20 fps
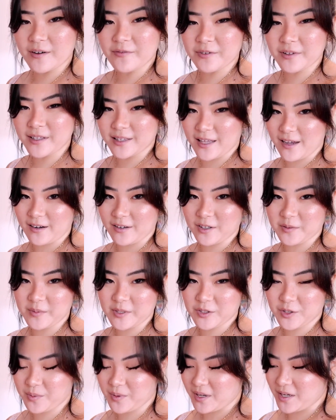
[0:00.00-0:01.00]
I feel like they are going to be
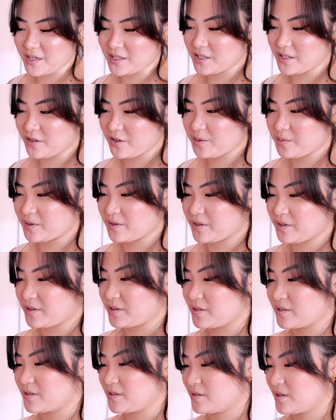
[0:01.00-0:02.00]
super easy though
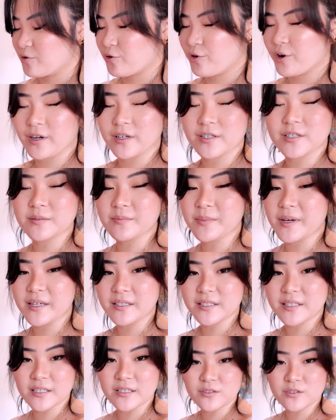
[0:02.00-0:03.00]
because the Cricut just
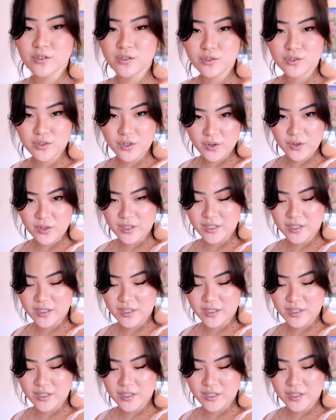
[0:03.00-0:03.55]
makes things so